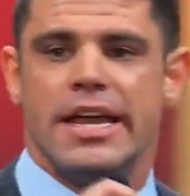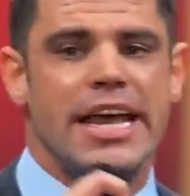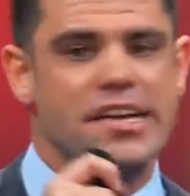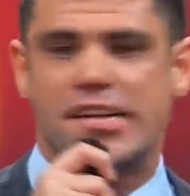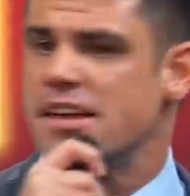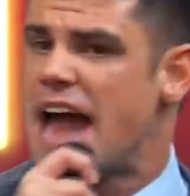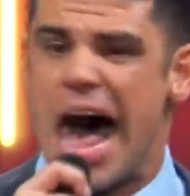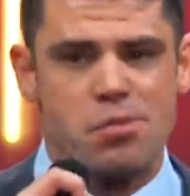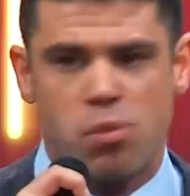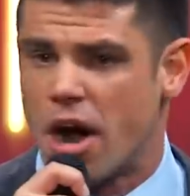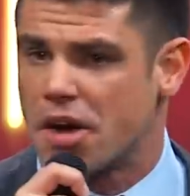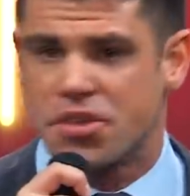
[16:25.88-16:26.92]
is not
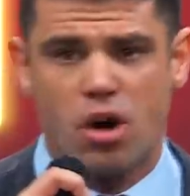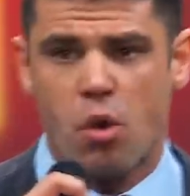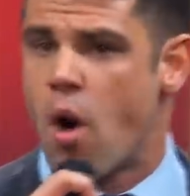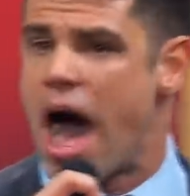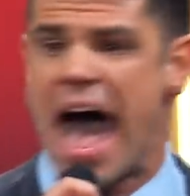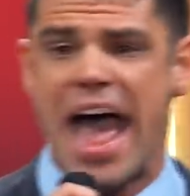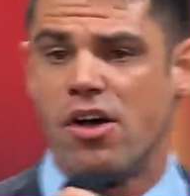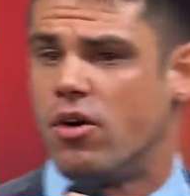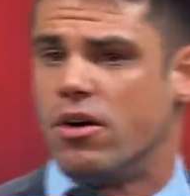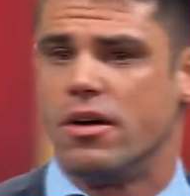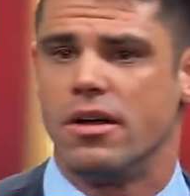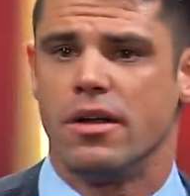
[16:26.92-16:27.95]
worth your while.
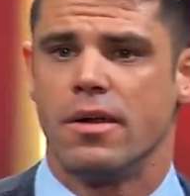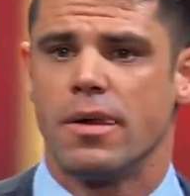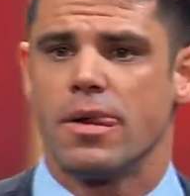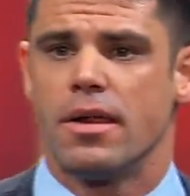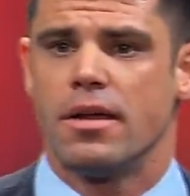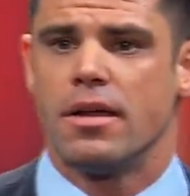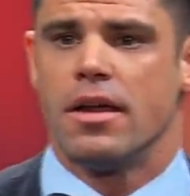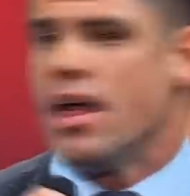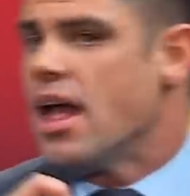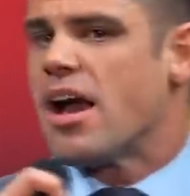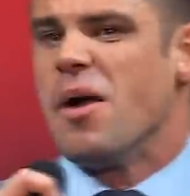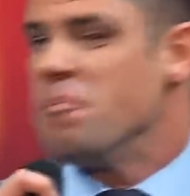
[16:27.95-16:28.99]

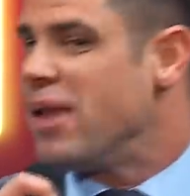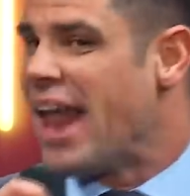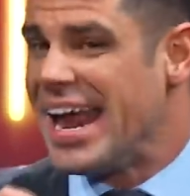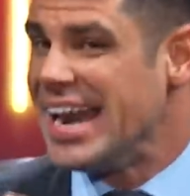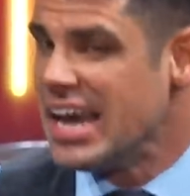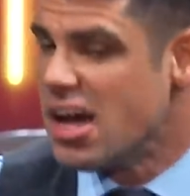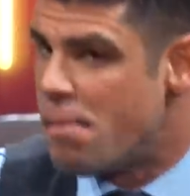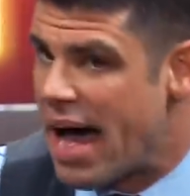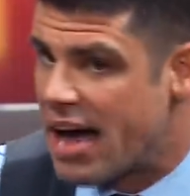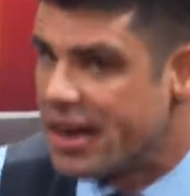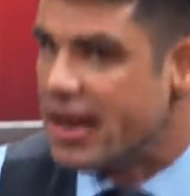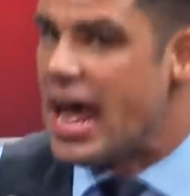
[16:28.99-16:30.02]
Complaining
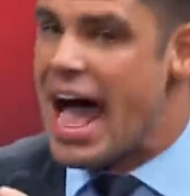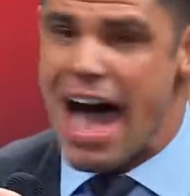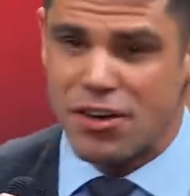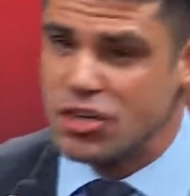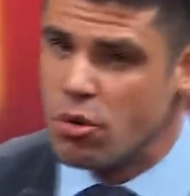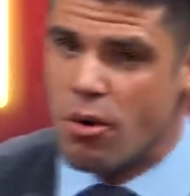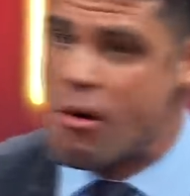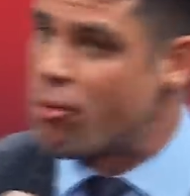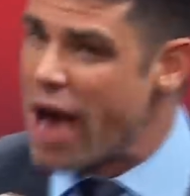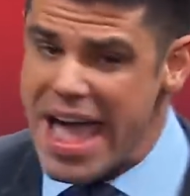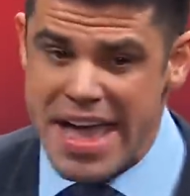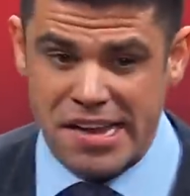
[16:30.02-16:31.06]
about how you were
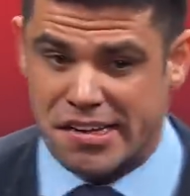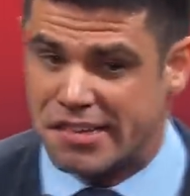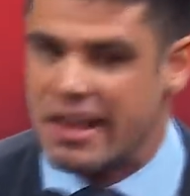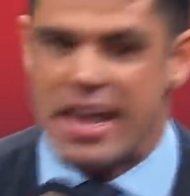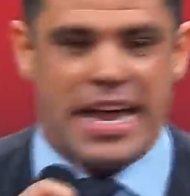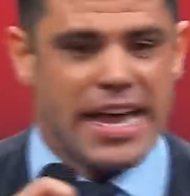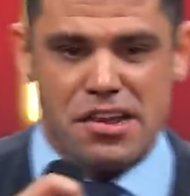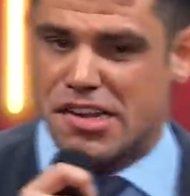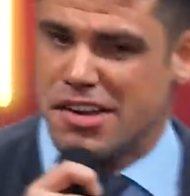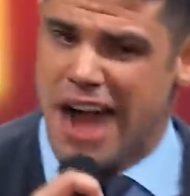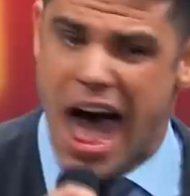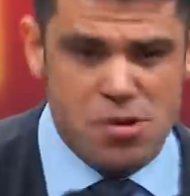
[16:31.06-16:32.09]
raised is
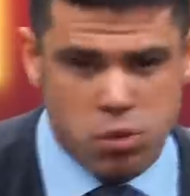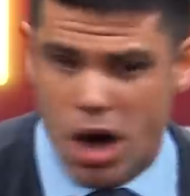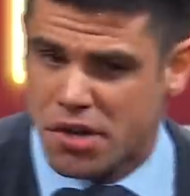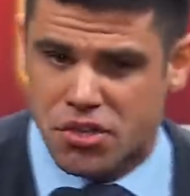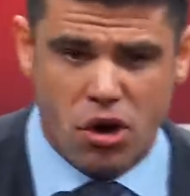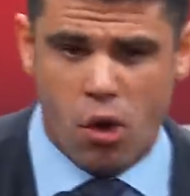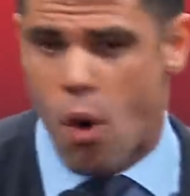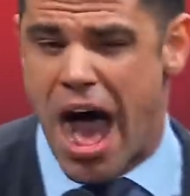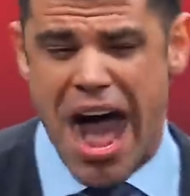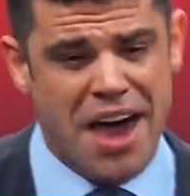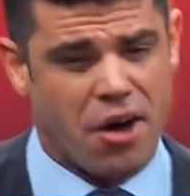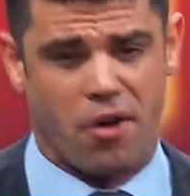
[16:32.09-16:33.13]
not worth your
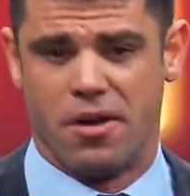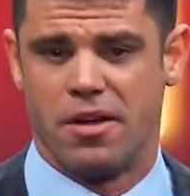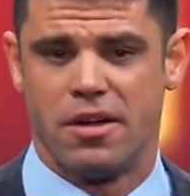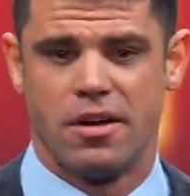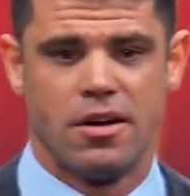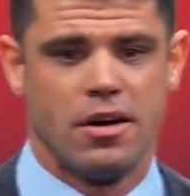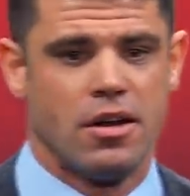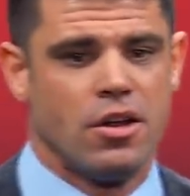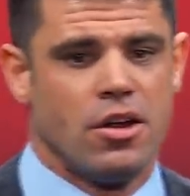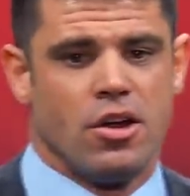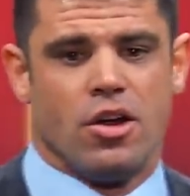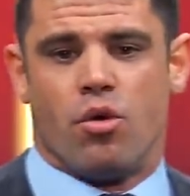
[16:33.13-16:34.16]
while.
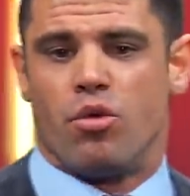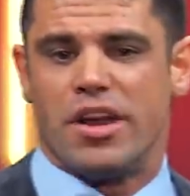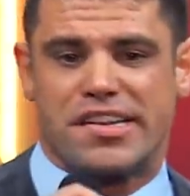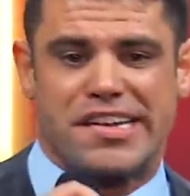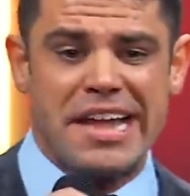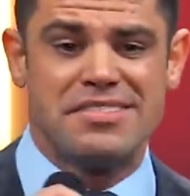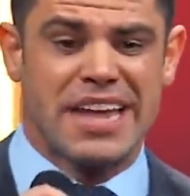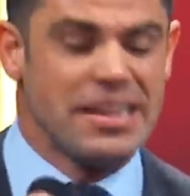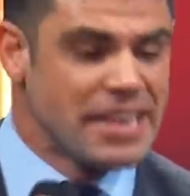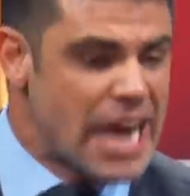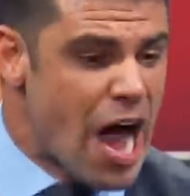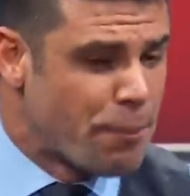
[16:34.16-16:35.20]
Resenting
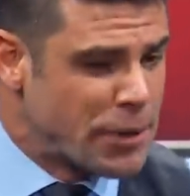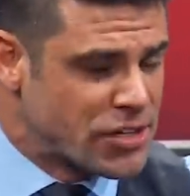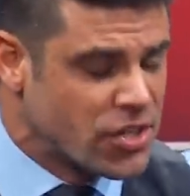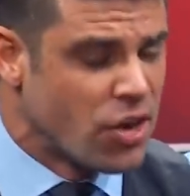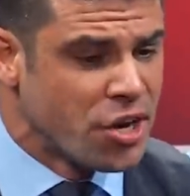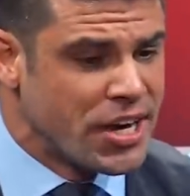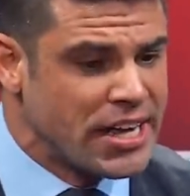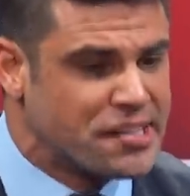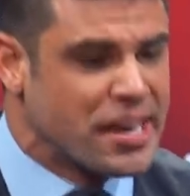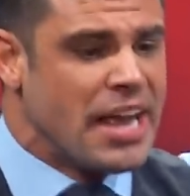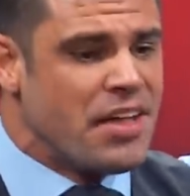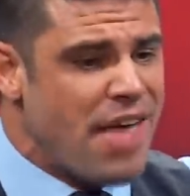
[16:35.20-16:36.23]
the
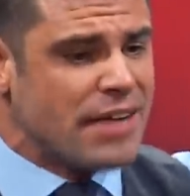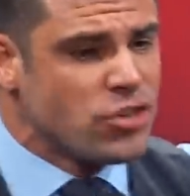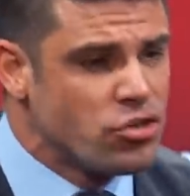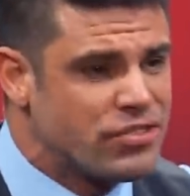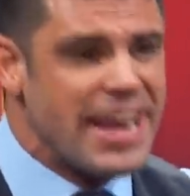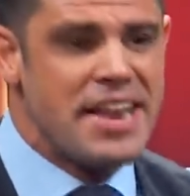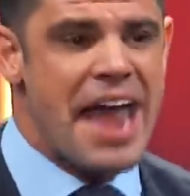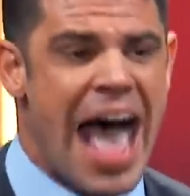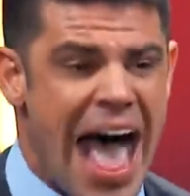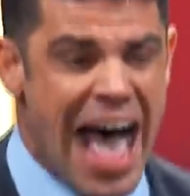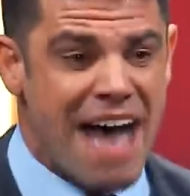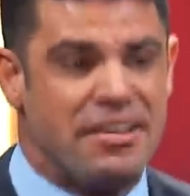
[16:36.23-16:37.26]
opportunities that you didn't
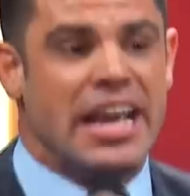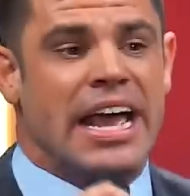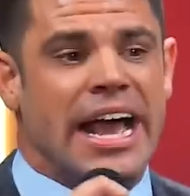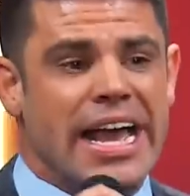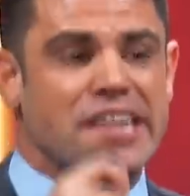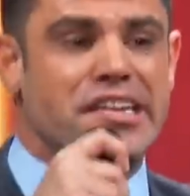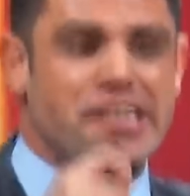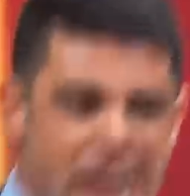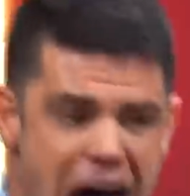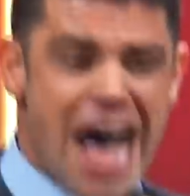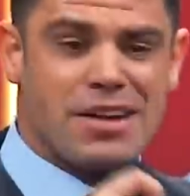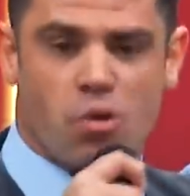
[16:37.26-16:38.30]
have is
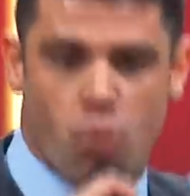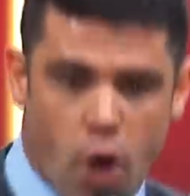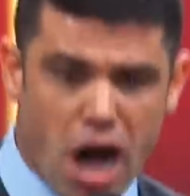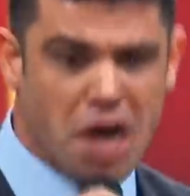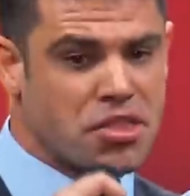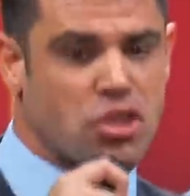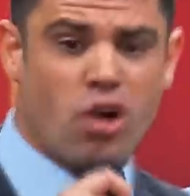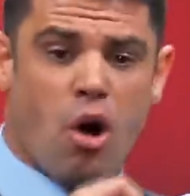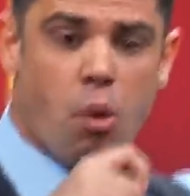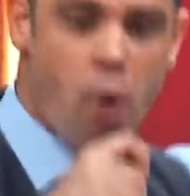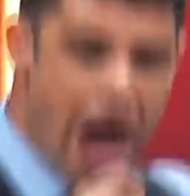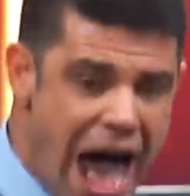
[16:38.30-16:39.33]
not worth
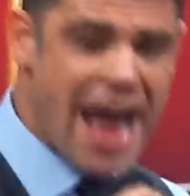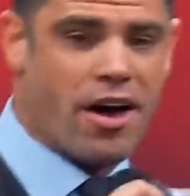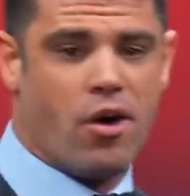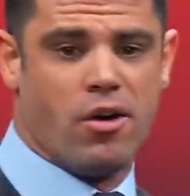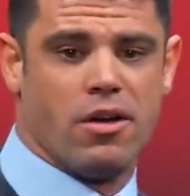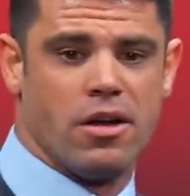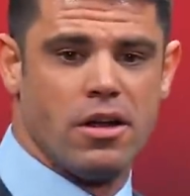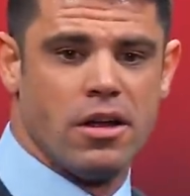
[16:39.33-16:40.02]
your while.